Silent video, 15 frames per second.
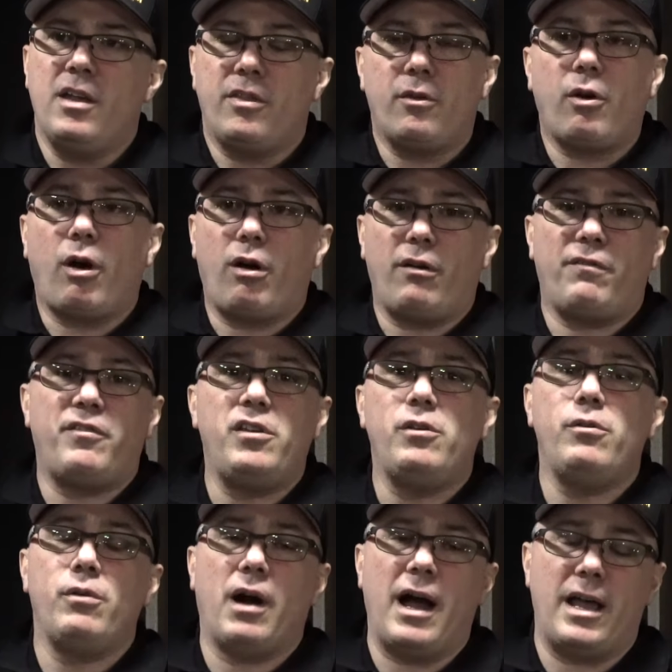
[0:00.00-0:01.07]
There are a
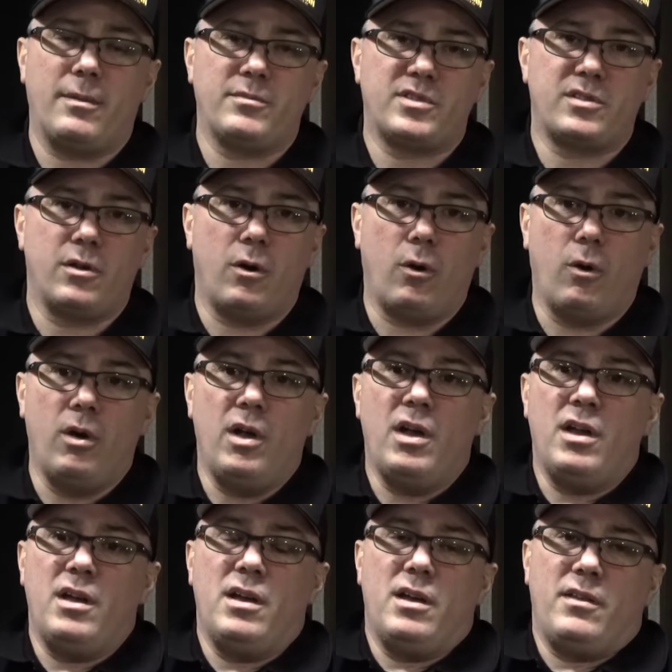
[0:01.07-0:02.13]
few items though
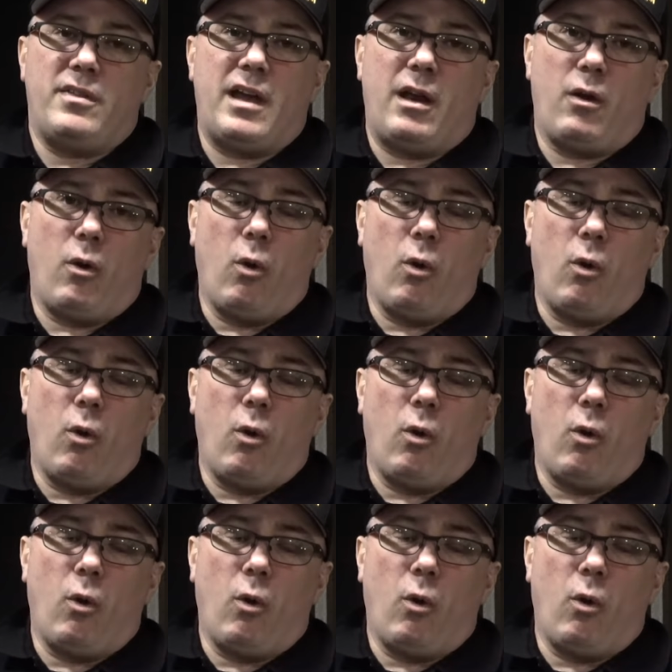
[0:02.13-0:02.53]
that